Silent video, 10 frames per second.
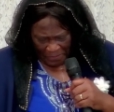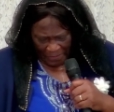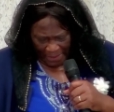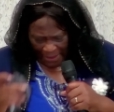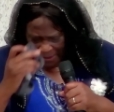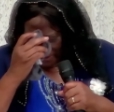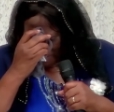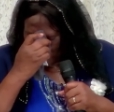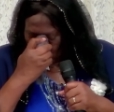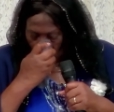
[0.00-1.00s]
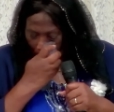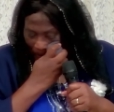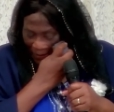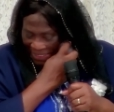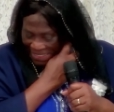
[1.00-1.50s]

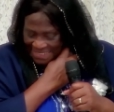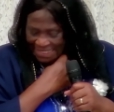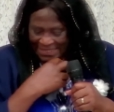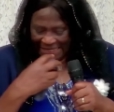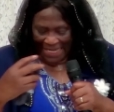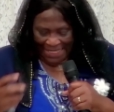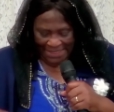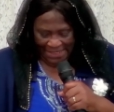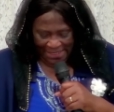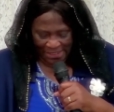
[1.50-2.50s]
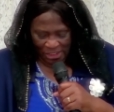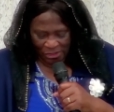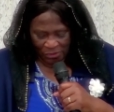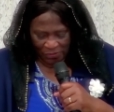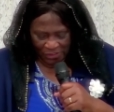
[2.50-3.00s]
It says he entered in, he
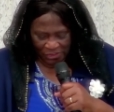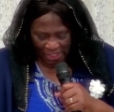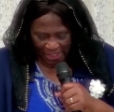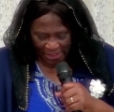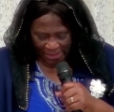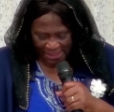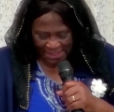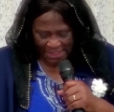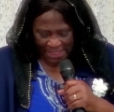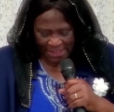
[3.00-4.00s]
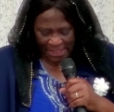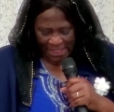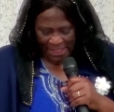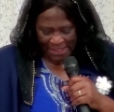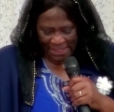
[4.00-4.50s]
took the child and said,
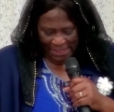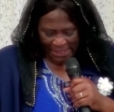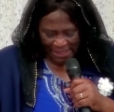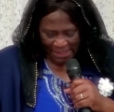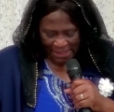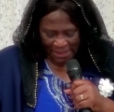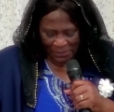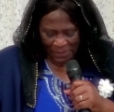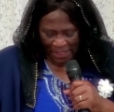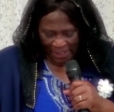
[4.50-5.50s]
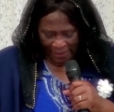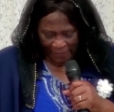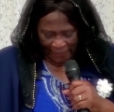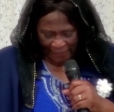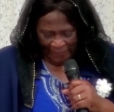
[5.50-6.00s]
Talitha cumi,
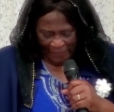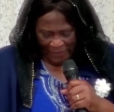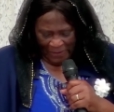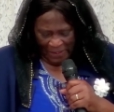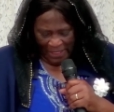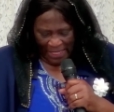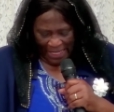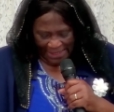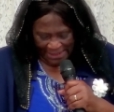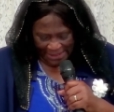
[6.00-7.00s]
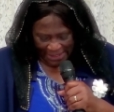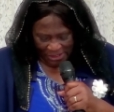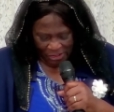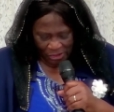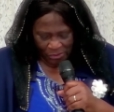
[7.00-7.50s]
I say
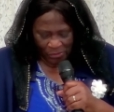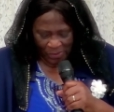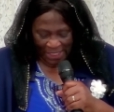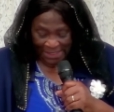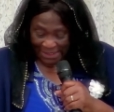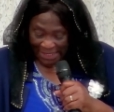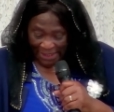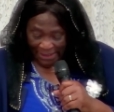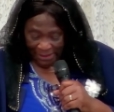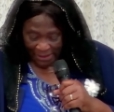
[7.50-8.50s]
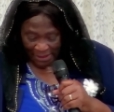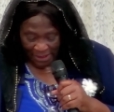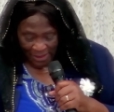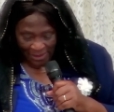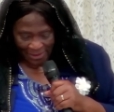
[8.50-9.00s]
to you, arise. And that little
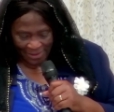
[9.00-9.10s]
girl,